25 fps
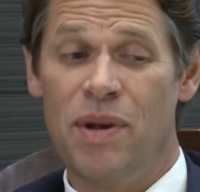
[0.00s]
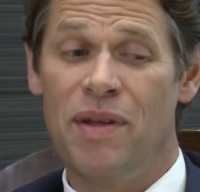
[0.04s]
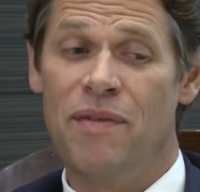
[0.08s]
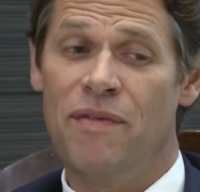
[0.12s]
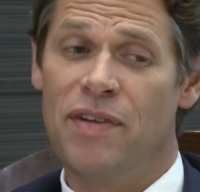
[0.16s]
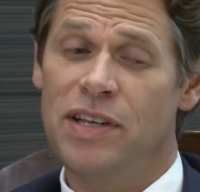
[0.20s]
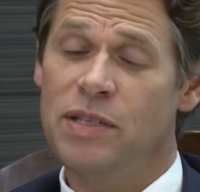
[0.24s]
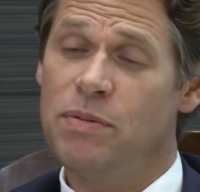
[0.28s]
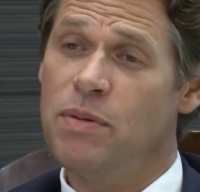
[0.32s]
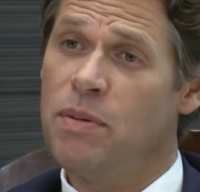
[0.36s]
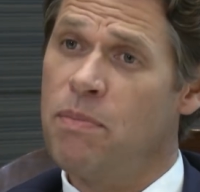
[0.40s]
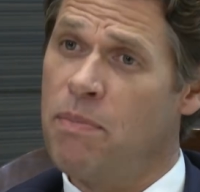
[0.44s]
an
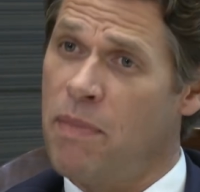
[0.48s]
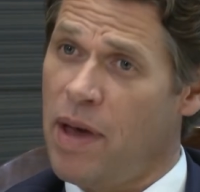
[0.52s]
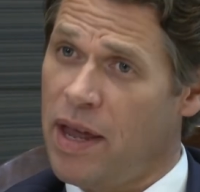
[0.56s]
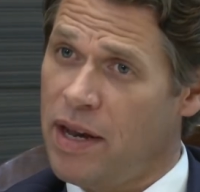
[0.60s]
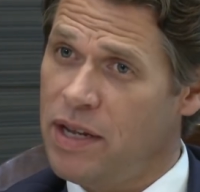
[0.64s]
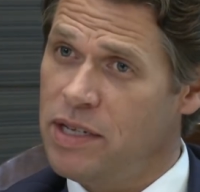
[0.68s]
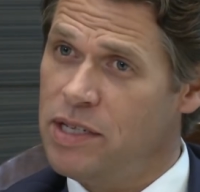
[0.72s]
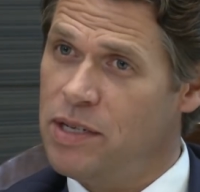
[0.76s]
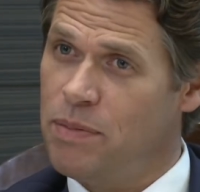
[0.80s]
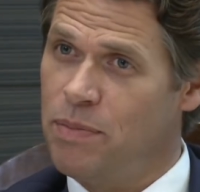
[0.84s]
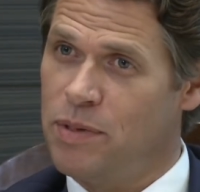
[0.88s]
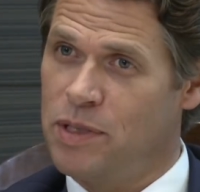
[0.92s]
investment
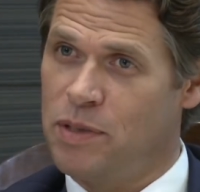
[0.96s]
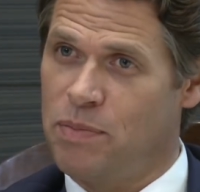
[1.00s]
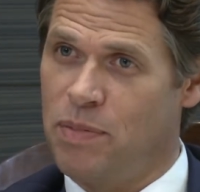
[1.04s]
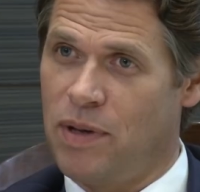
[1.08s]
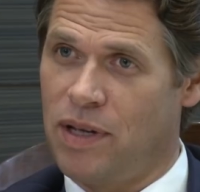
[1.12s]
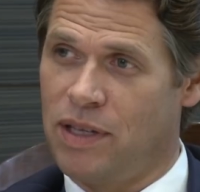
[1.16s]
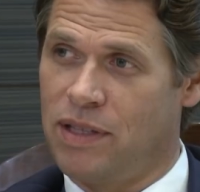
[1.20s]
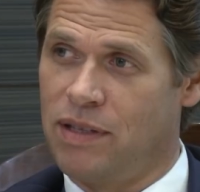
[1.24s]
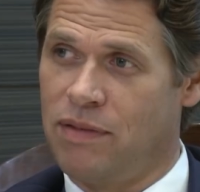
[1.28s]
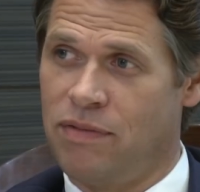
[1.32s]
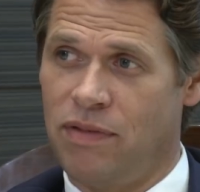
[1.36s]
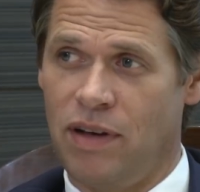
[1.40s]
manager
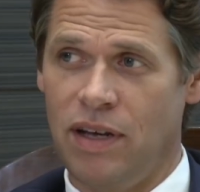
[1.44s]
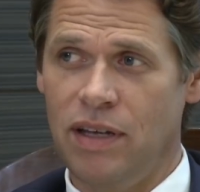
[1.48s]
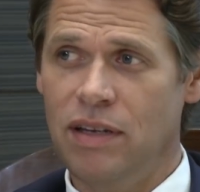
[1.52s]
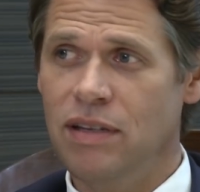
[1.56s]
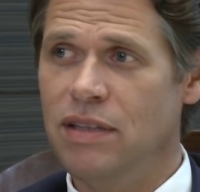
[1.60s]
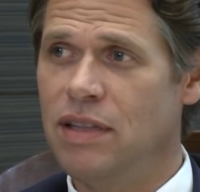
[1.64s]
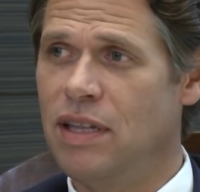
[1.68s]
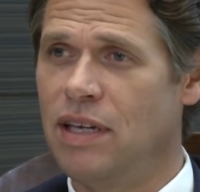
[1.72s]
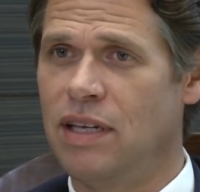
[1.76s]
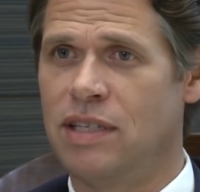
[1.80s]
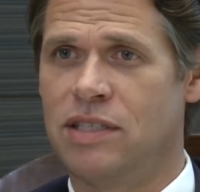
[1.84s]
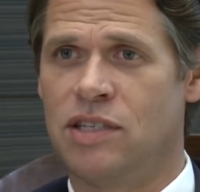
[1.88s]
perspective, I
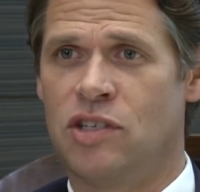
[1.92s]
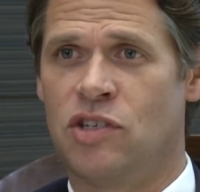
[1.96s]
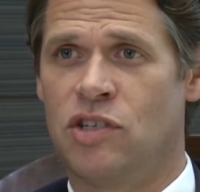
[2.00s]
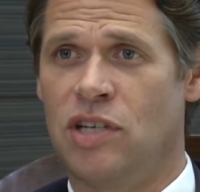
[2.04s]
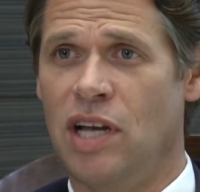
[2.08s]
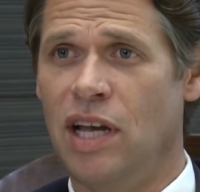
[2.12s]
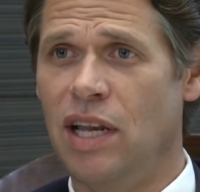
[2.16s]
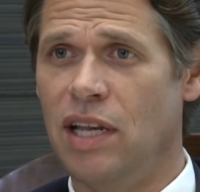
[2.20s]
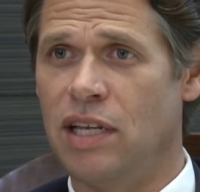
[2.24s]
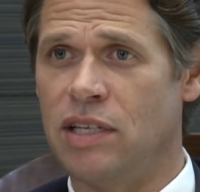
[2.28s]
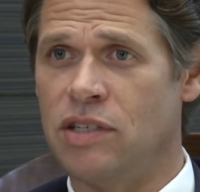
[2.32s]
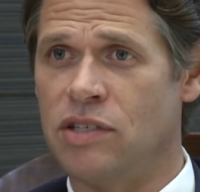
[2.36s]
don't think it's a
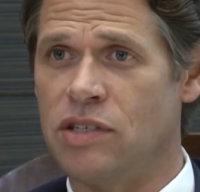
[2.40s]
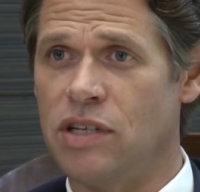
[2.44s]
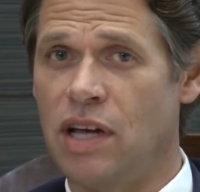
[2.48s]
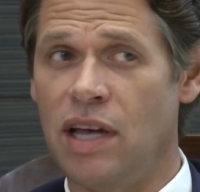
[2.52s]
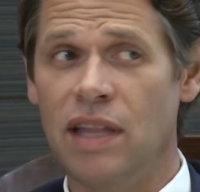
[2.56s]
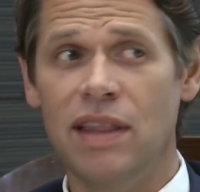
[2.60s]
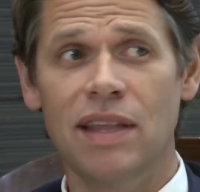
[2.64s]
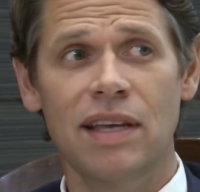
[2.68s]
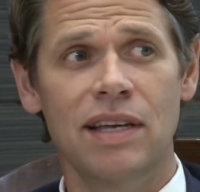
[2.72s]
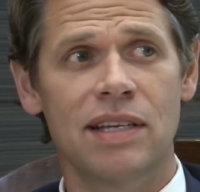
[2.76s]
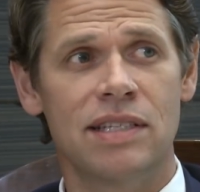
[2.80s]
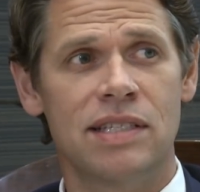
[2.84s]
challenge.
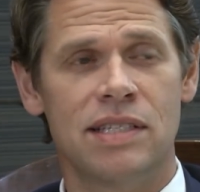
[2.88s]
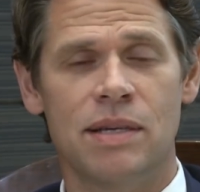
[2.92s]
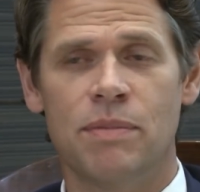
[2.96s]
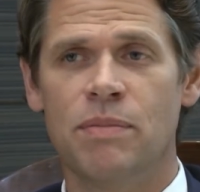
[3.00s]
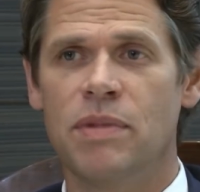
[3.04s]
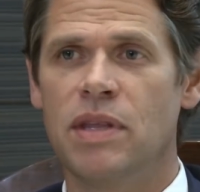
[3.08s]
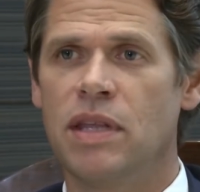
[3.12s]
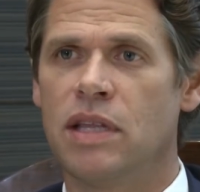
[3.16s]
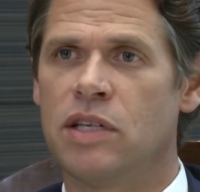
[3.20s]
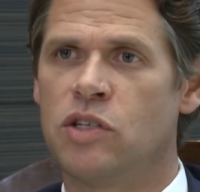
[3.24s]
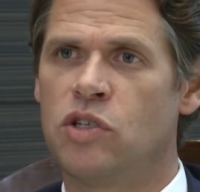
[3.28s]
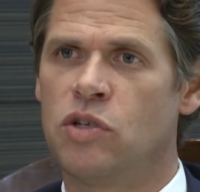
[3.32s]
I think it's
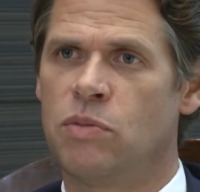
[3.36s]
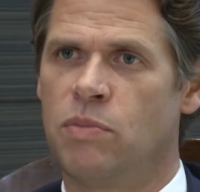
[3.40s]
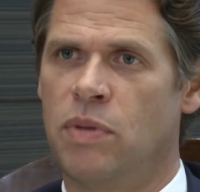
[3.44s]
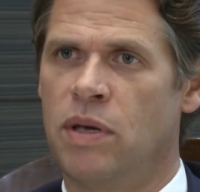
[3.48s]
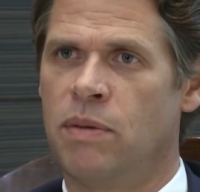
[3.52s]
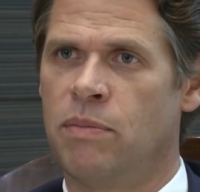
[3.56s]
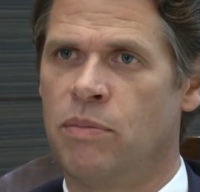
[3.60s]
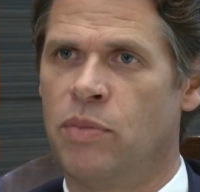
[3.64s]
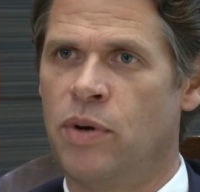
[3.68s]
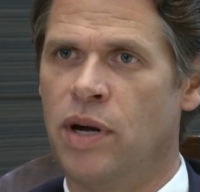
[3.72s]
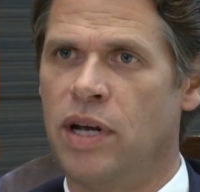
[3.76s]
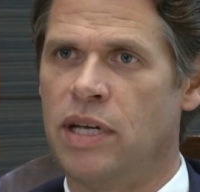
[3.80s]
something that should be
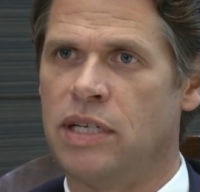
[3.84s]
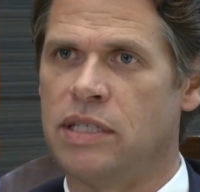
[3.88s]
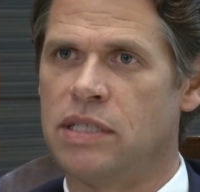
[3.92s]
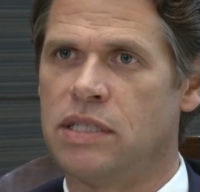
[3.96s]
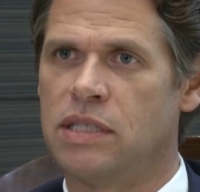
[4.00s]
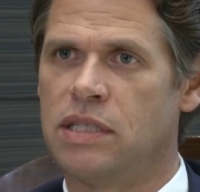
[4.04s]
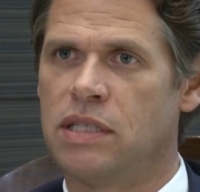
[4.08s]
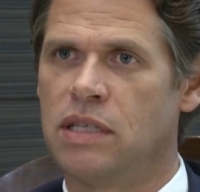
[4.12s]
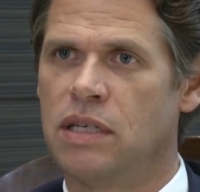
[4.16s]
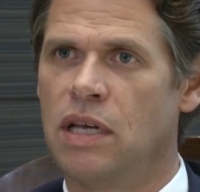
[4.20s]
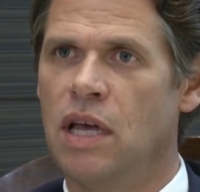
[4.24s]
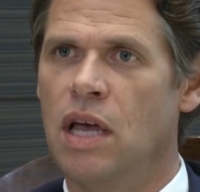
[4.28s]

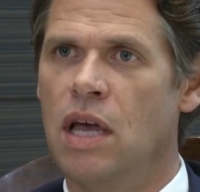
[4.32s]
embraced.